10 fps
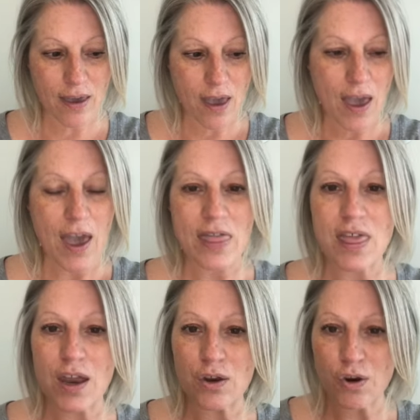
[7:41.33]
and
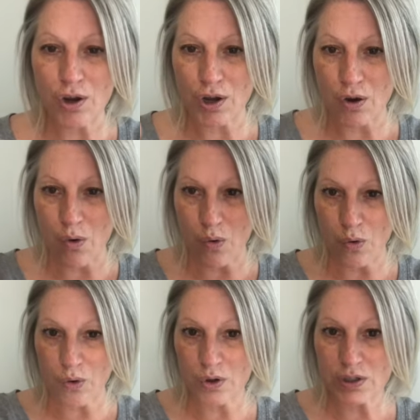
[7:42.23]
then you're going to
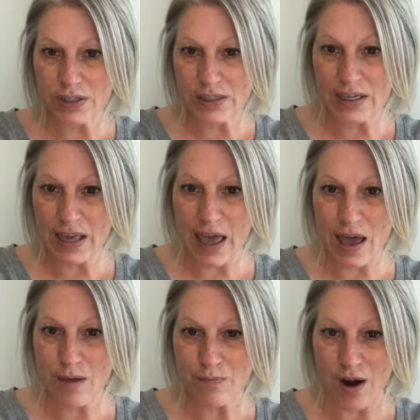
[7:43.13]
hold the
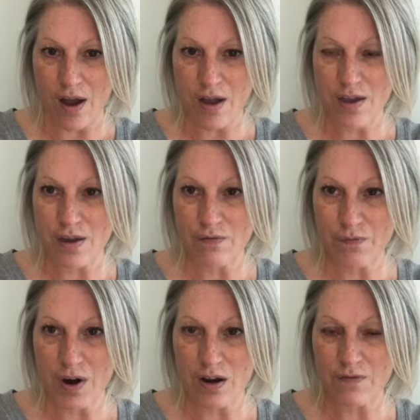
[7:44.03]
camera in
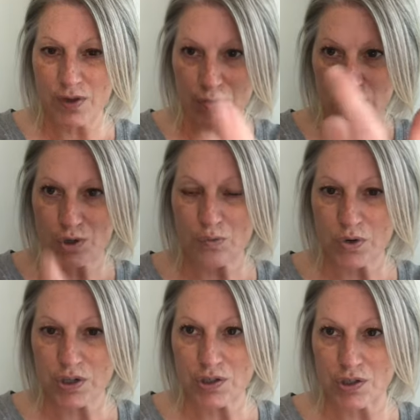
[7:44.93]
front of you
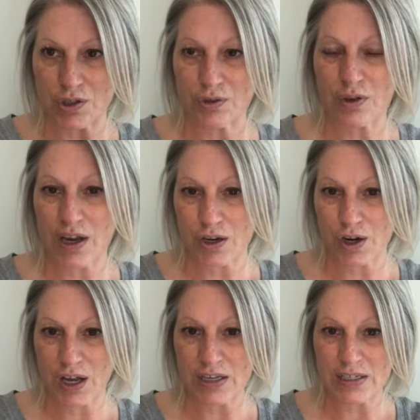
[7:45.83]
towards you, and you're
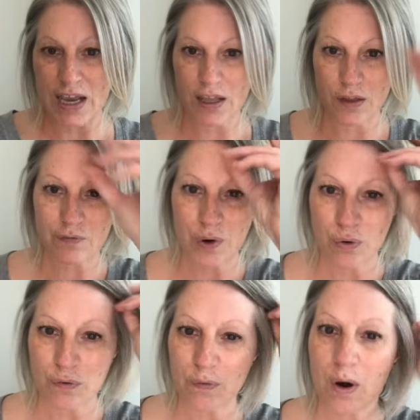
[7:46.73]
going to take the
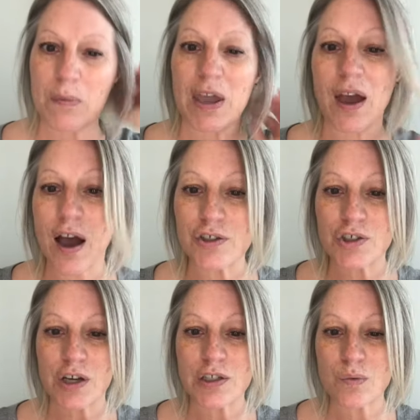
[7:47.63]
photo for me. I
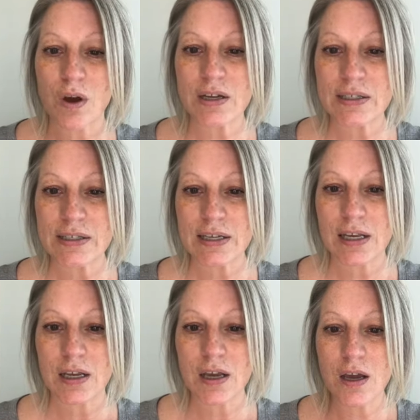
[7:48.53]
just want to
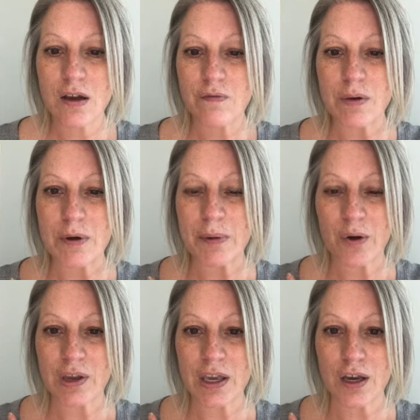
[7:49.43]
see from
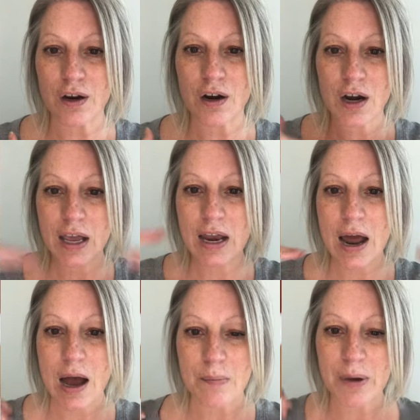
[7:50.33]
about here and
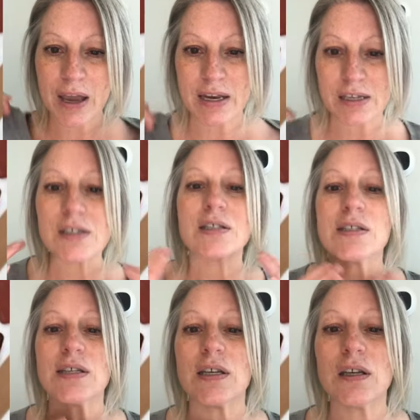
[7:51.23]
up. I need to
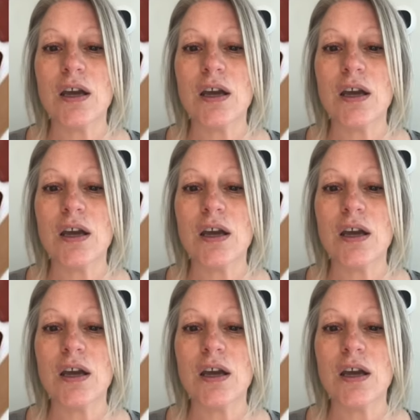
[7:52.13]
see